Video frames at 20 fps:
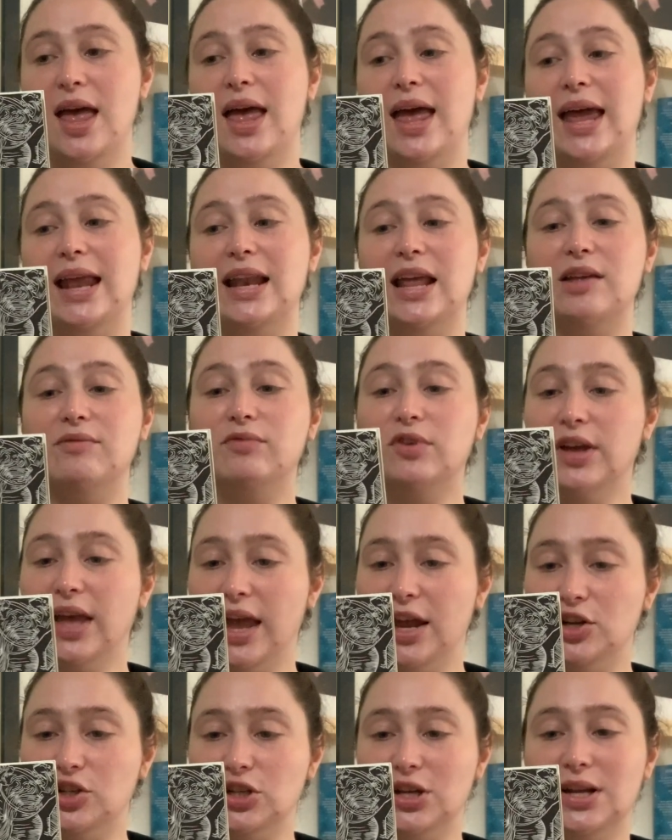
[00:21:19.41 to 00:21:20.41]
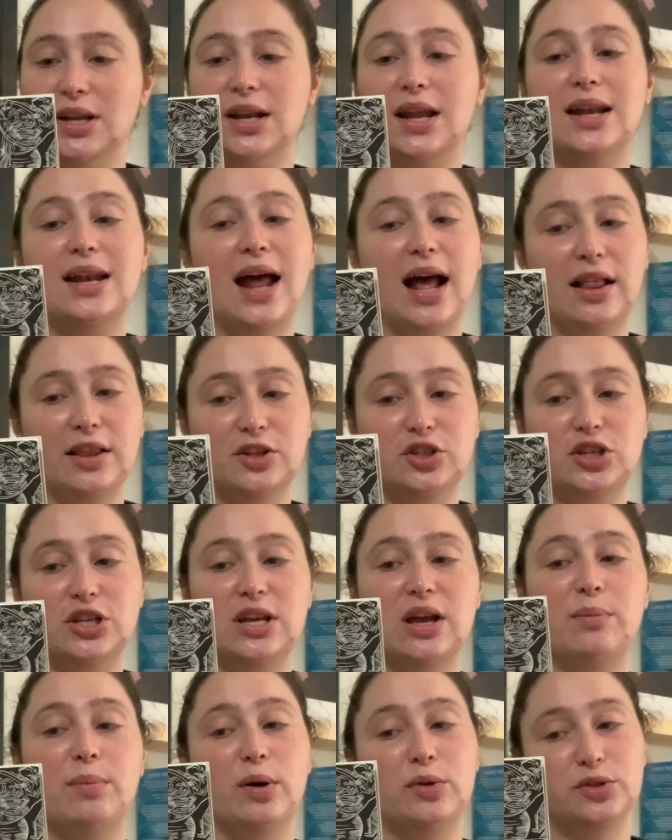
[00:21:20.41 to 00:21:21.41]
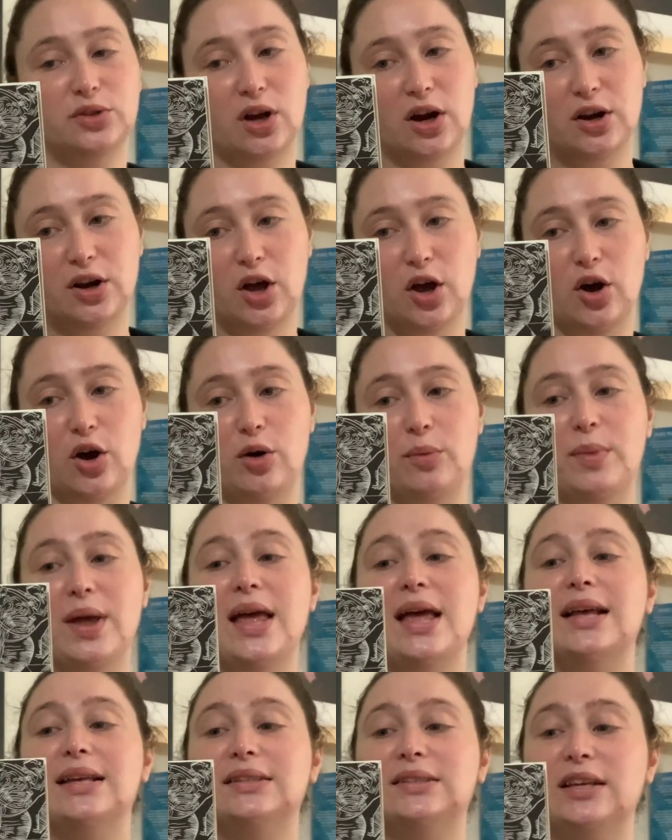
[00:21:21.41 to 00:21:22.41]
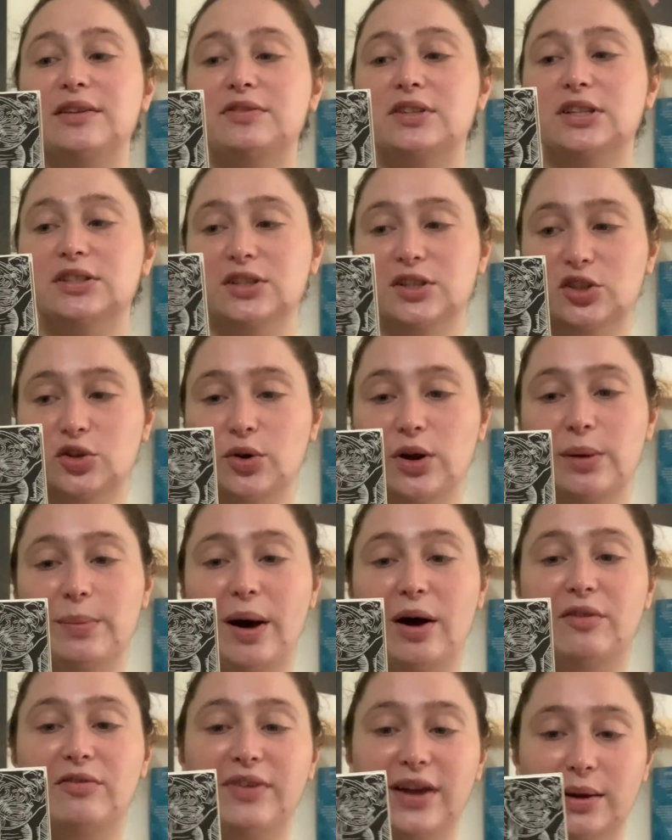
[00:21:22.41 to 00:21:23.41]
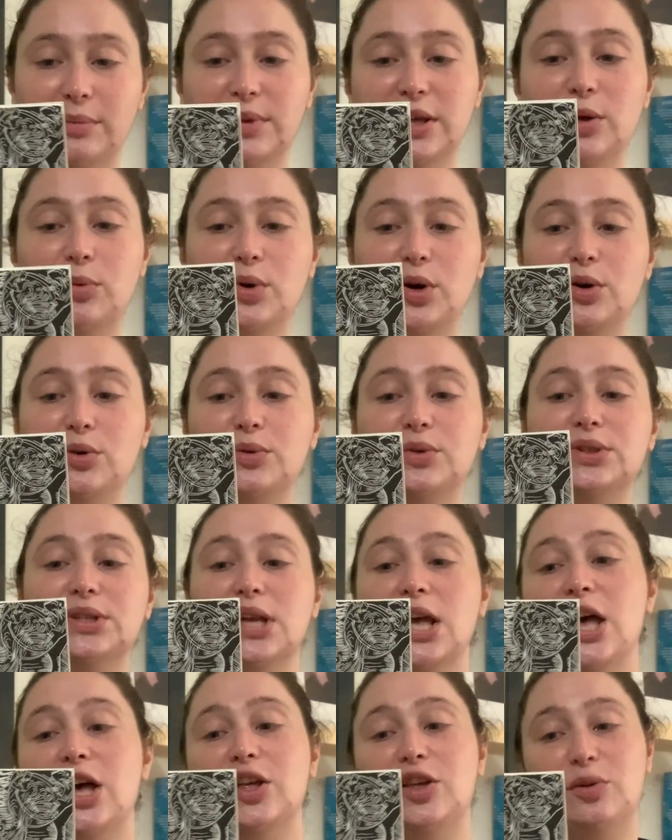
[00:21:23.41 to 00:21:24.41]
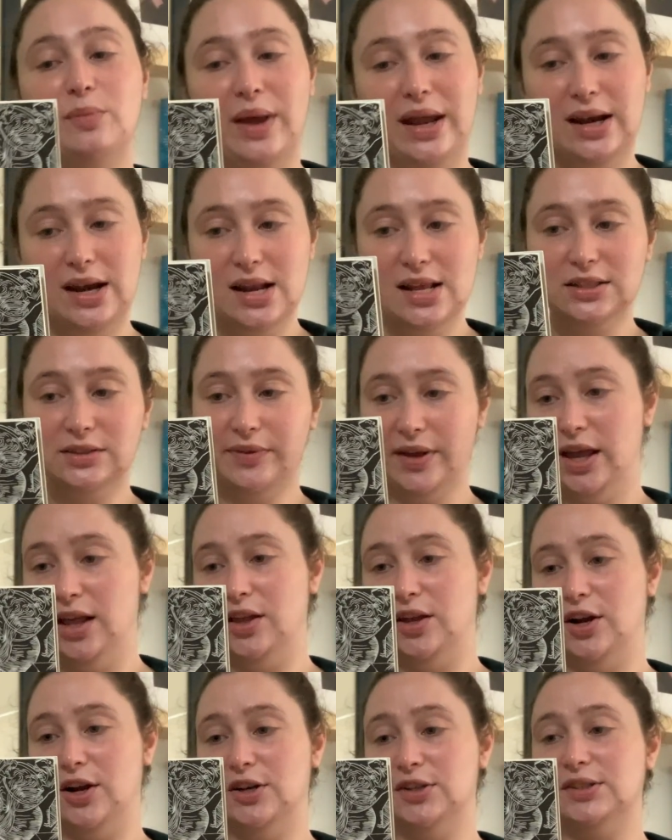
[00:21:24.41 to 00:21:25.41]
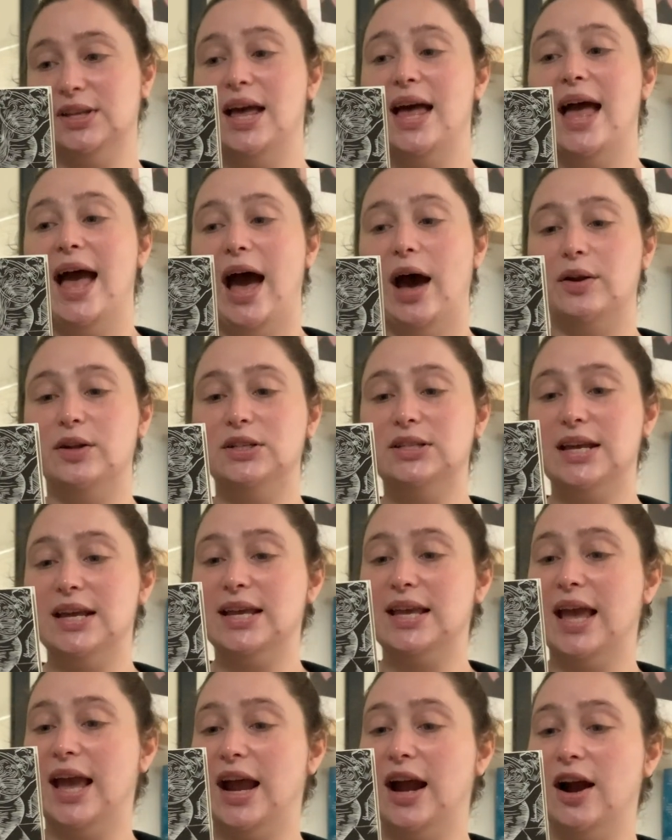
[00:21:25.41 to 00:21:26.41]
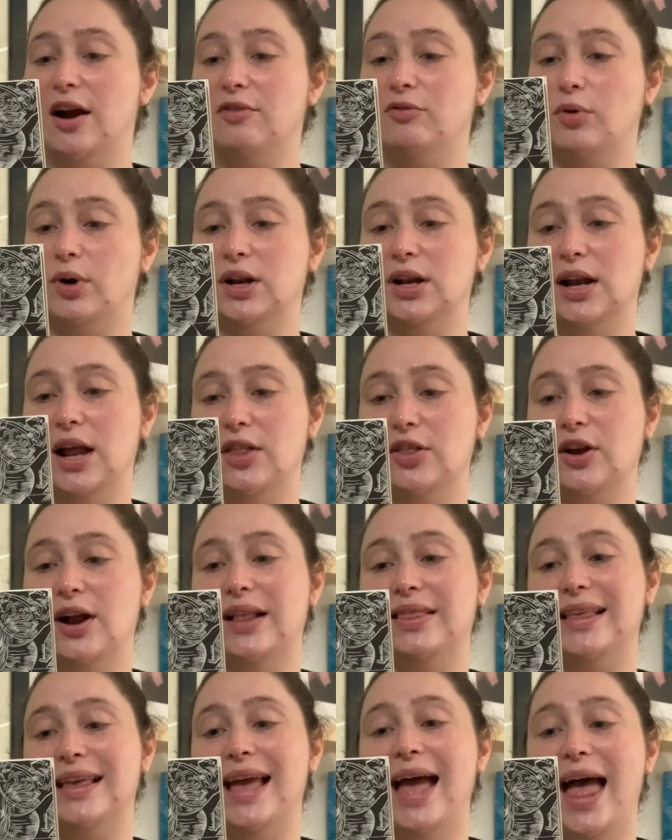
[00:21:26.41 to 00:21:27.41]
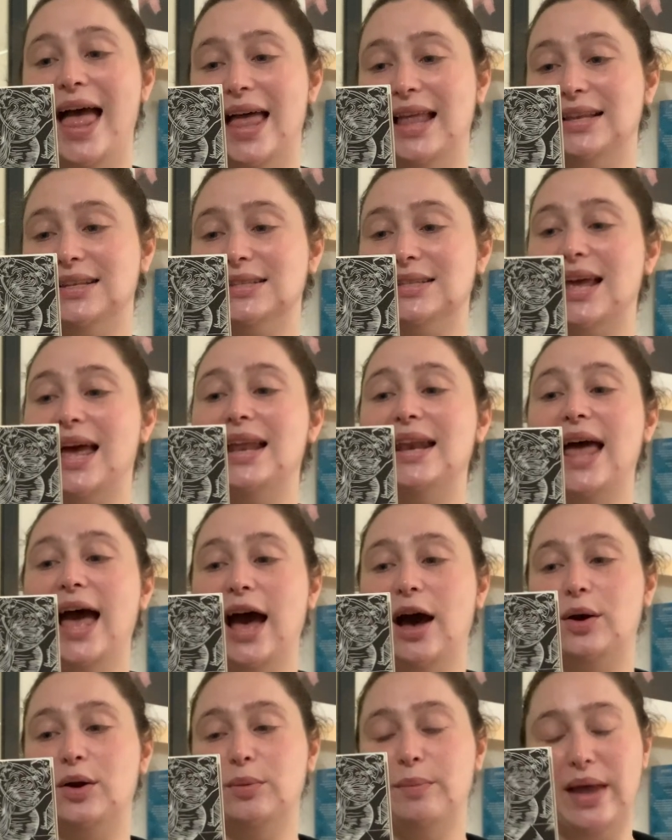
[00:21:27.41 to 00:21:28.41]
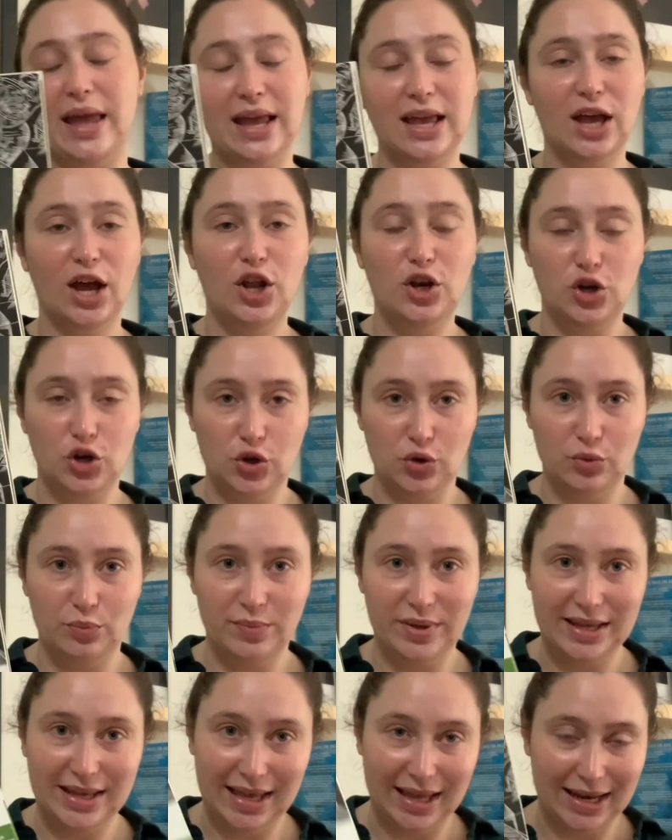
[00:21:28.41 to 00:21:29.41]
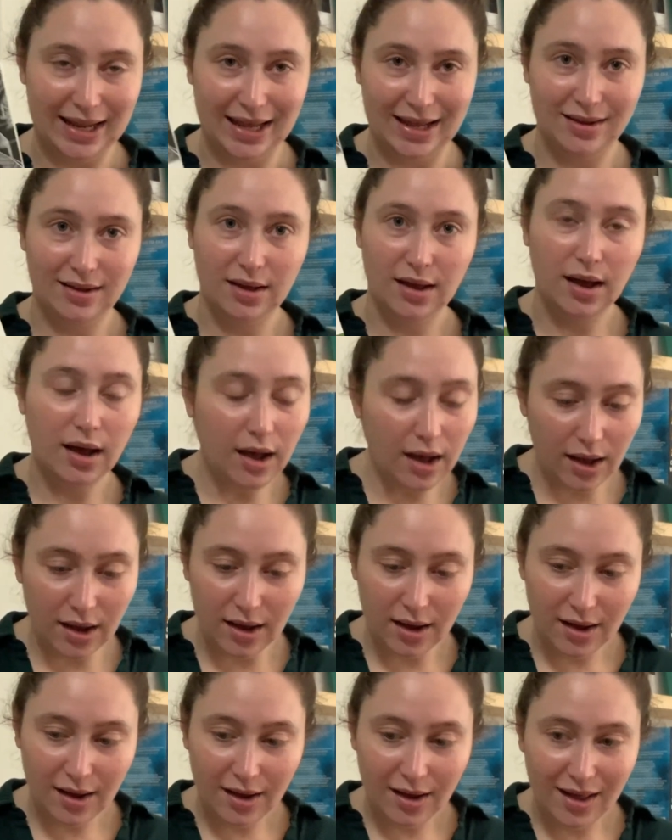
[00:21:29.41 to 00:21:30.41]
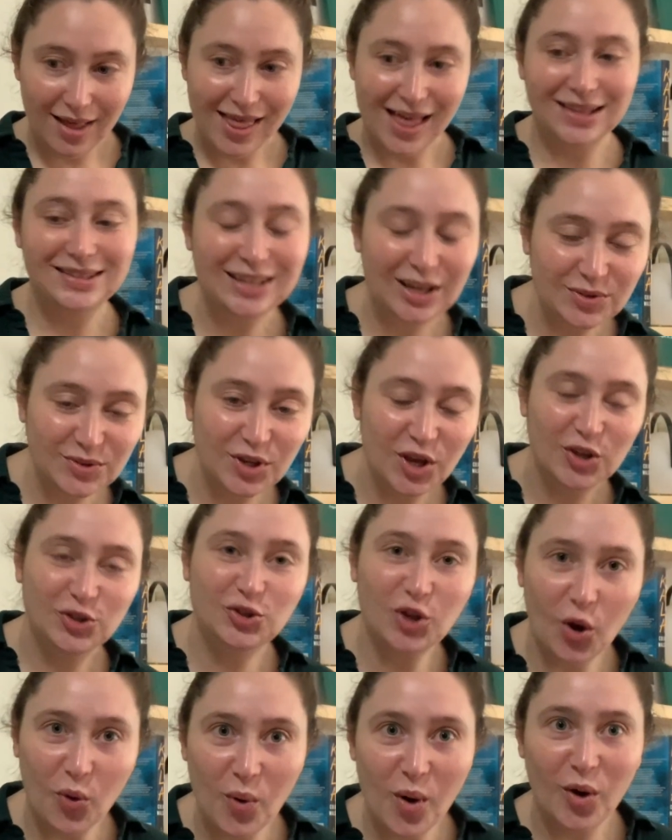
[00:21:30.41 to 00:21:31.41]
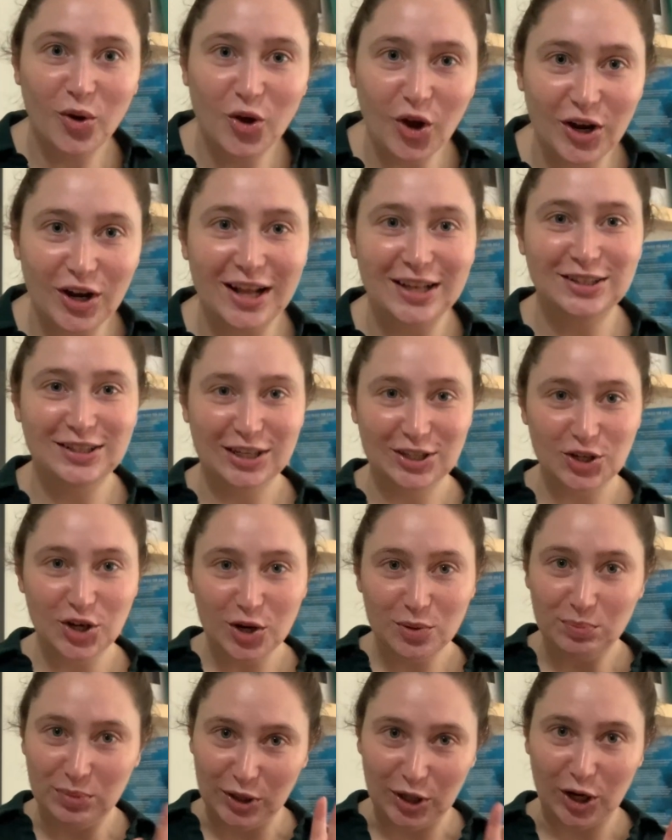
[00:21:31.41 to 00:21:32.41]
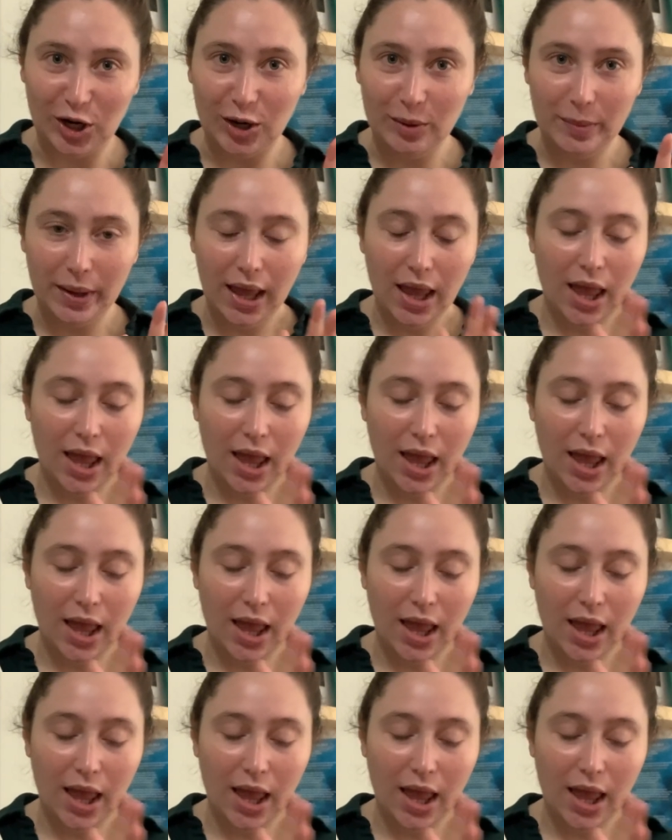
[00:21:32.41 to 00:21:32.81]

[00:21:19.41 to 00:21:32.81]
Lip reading: An invocation, an elegy, a postcard home, Sift is a story about family wounds, humanity's failures, how to take care of one another at the end, and how to make a new beginning. Ugh, that sounds so good. It's such a good blurb.